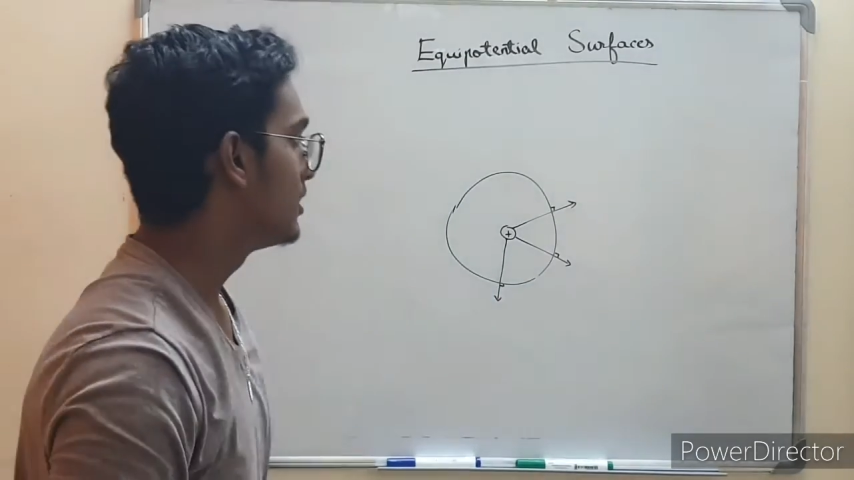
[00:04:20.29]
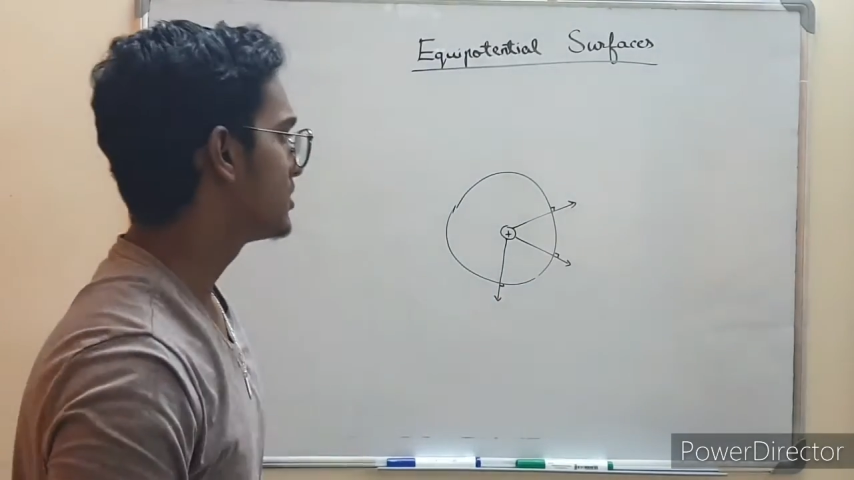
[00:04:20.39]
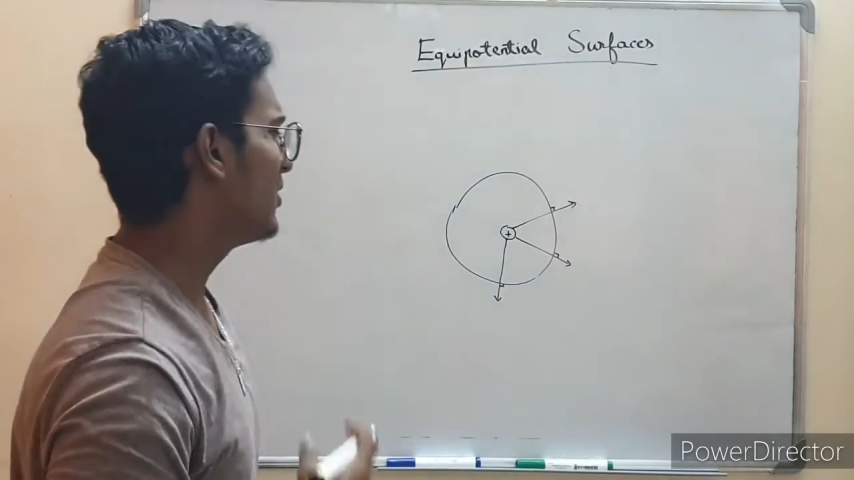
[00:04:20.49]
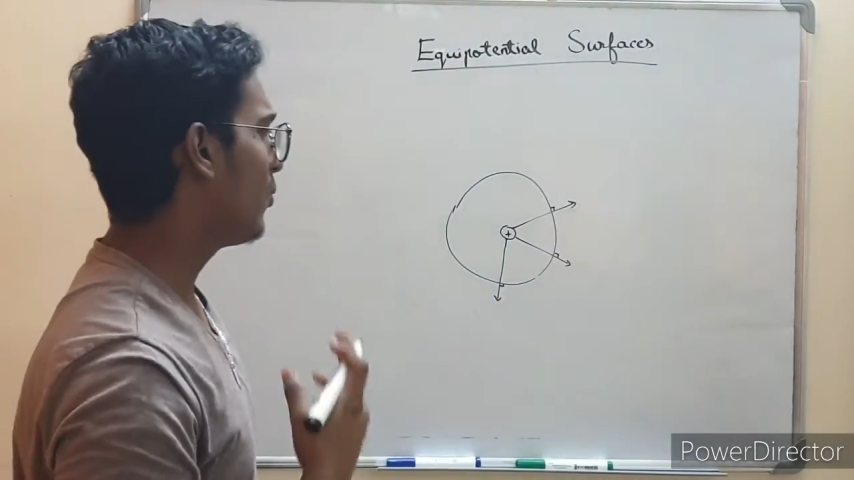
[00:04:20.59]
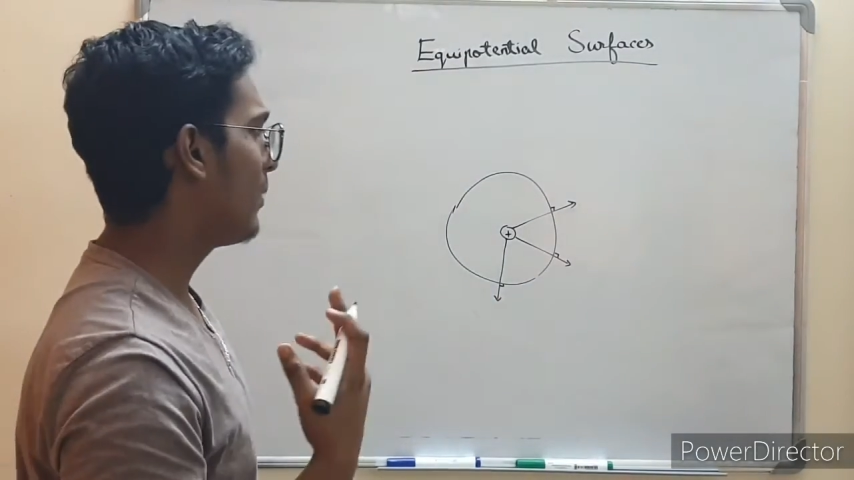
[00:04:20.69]

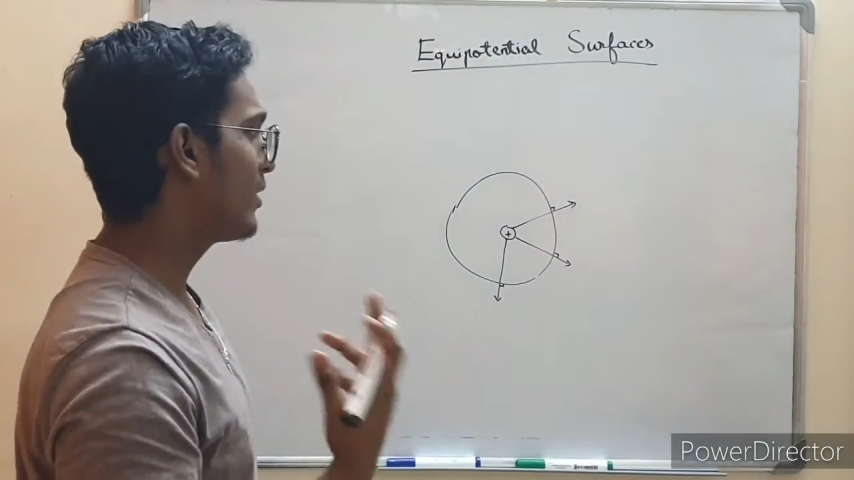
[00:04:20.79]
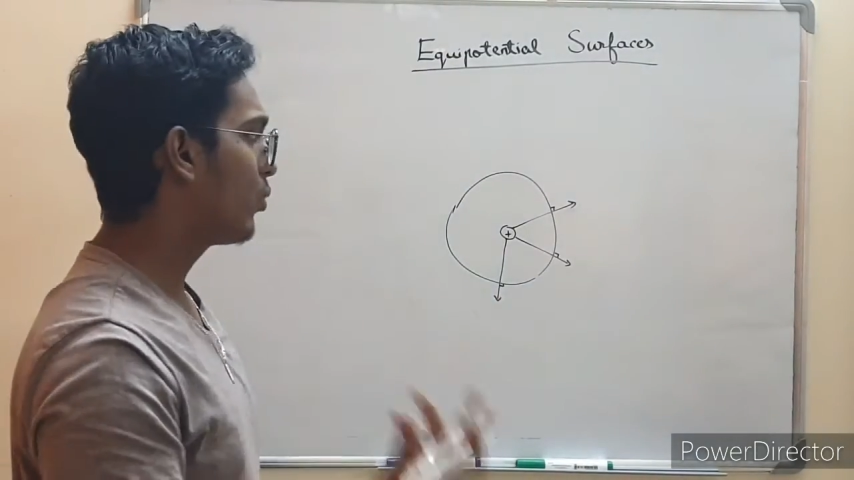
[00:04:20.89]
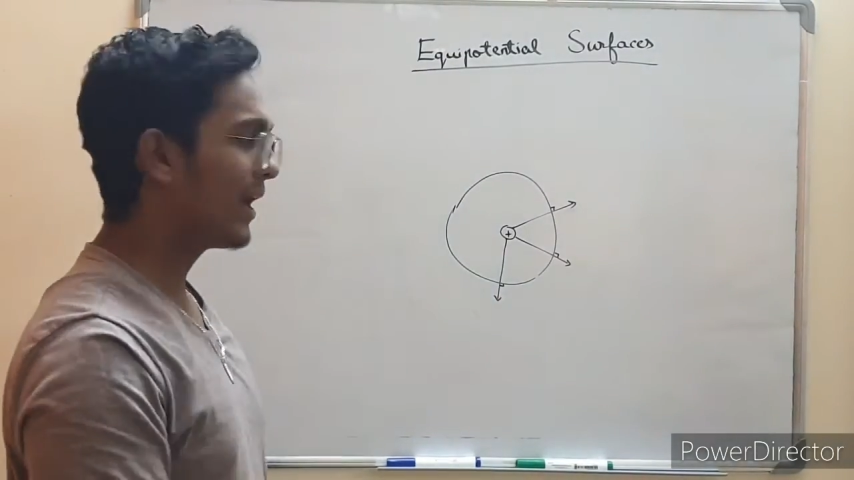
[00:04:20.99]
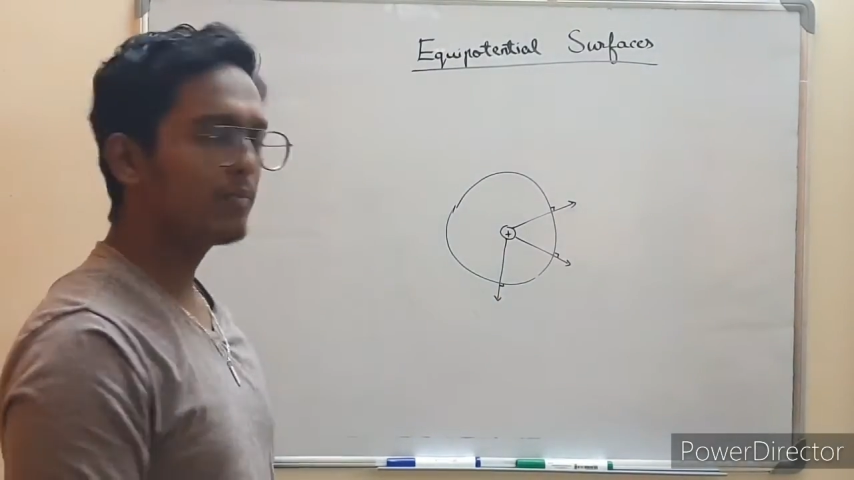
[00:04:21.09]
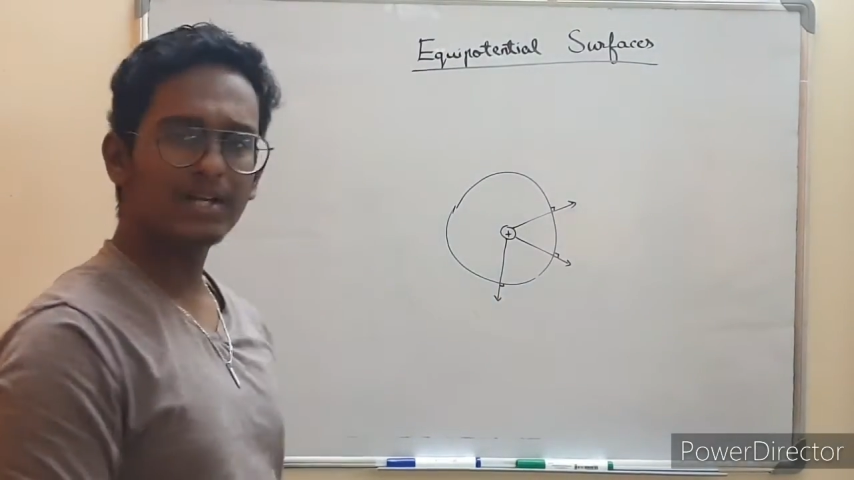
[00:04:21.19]
So, but
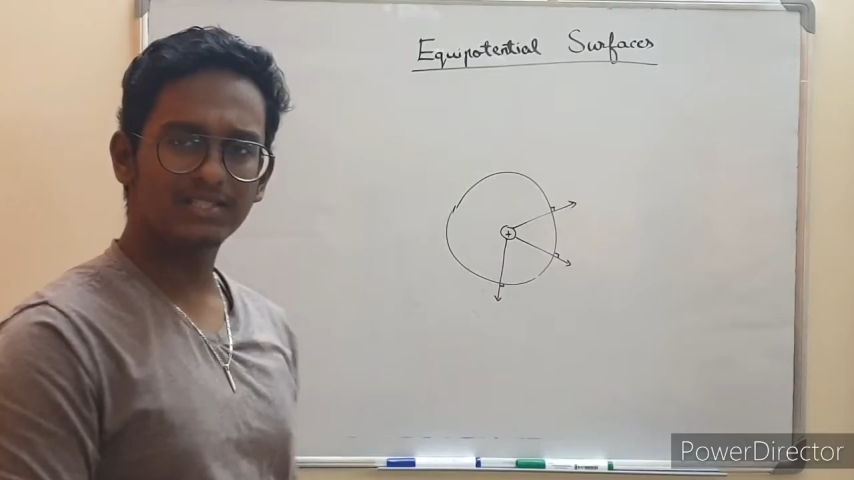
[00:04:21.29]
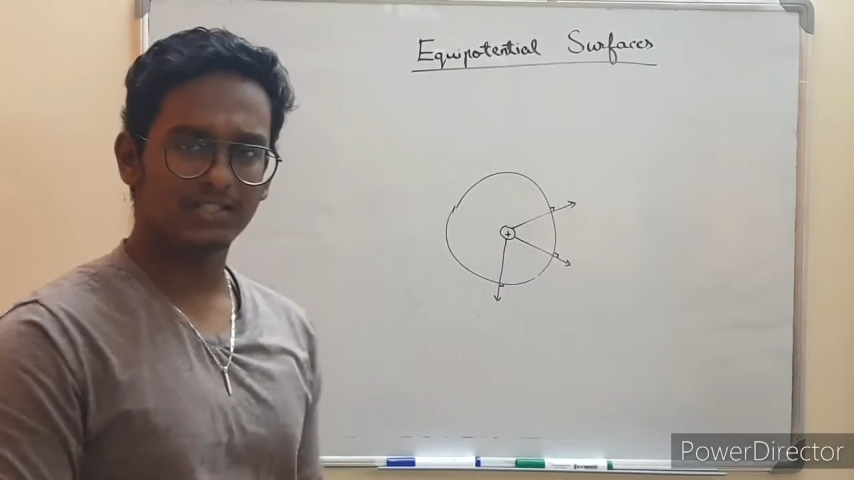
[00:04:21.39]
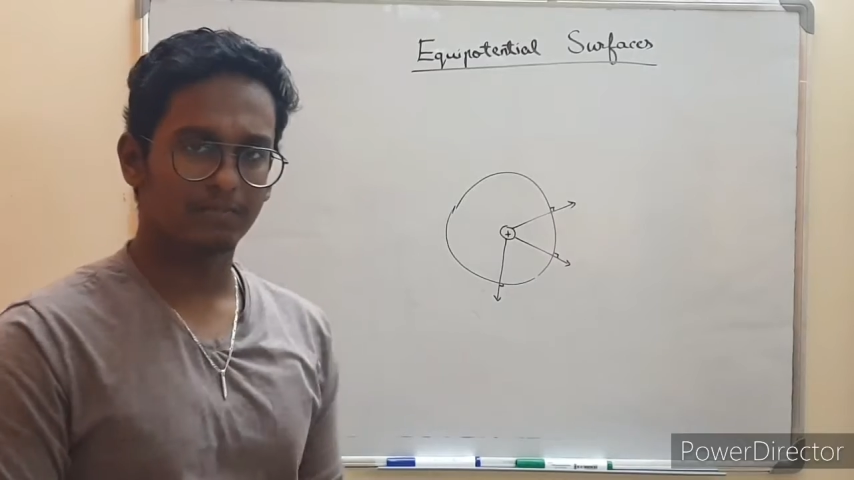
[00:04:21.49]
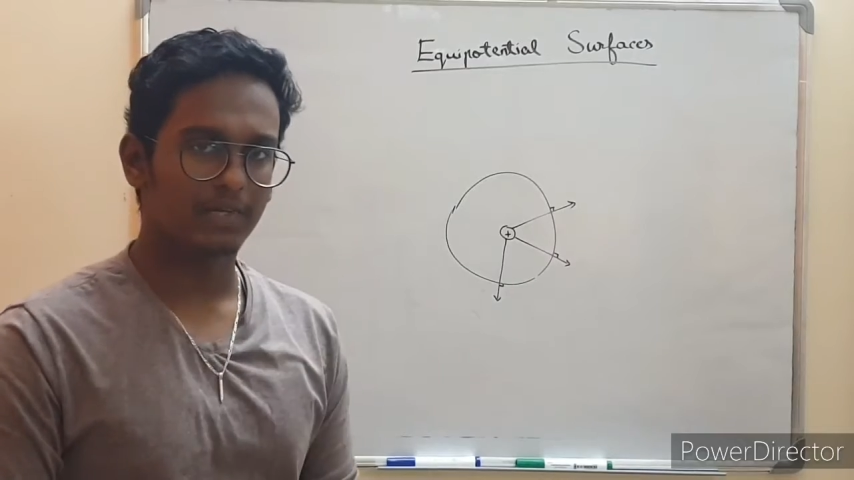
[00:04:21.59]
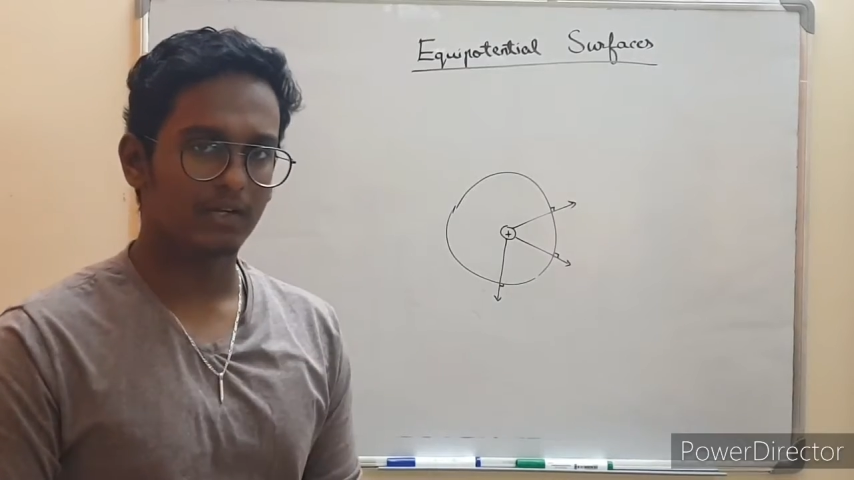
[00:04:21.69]
why must
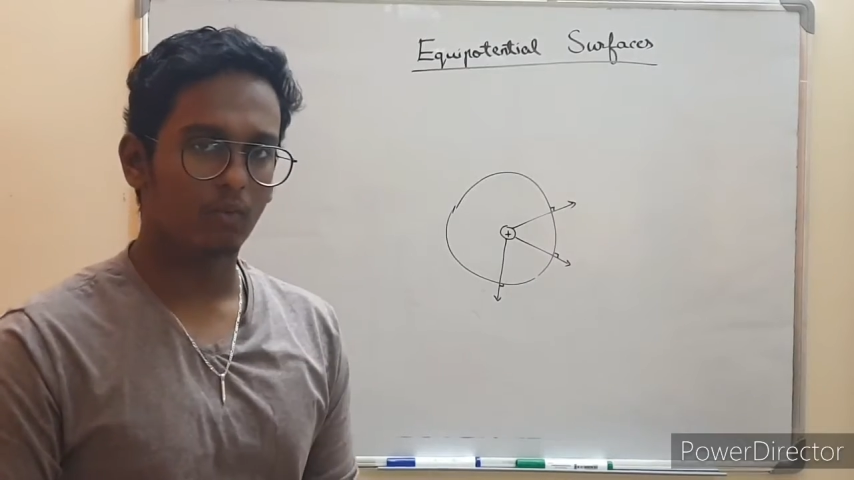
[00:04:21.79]
it be?